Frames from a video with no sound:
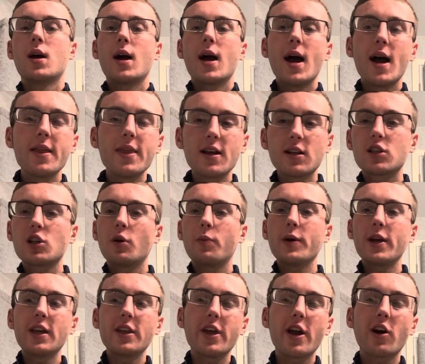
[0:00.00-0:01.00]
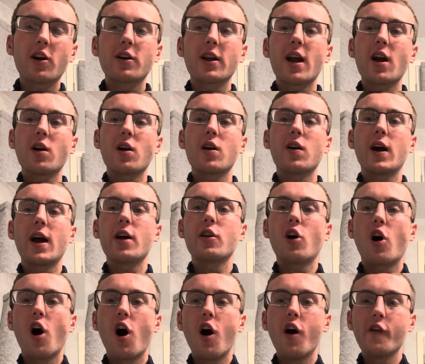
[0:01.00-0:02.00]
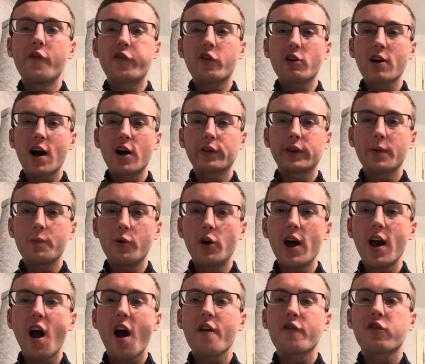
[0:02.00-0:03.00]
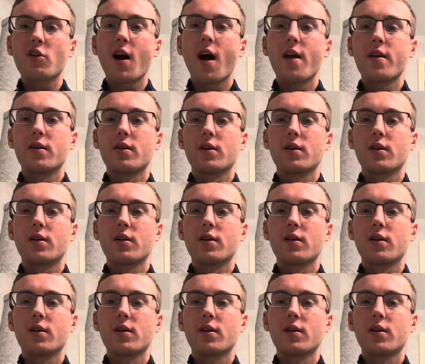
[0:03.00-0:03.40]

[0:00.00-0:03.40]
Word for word: And then she'll be there at Arrowhead all throughout the playoff run.